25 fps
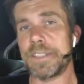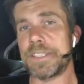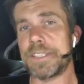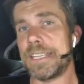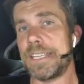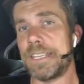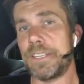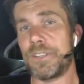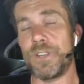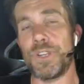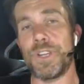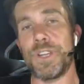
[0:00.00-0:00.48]

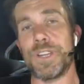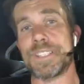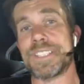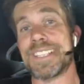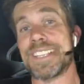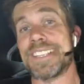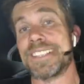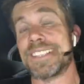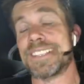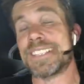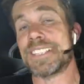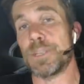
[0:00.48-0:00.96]
10
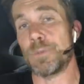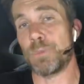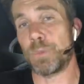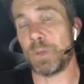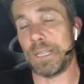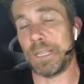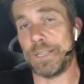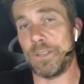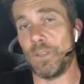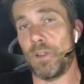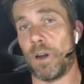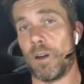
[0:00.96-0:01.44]
hertz is
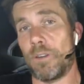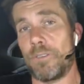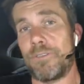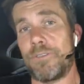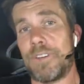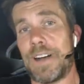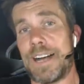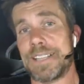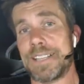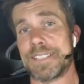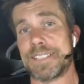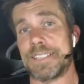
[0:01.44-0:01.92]
simply not
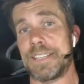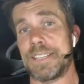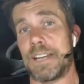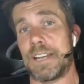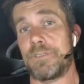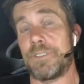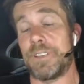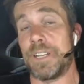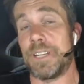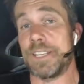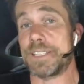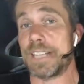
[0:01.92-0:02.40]
fast
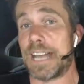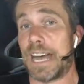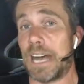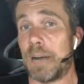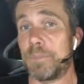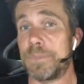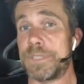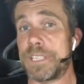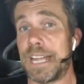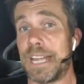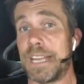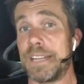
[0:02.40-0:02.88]
enough in its
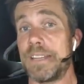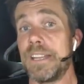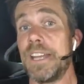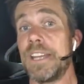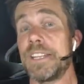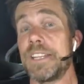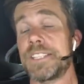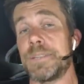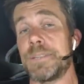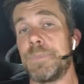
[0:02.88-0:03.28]
update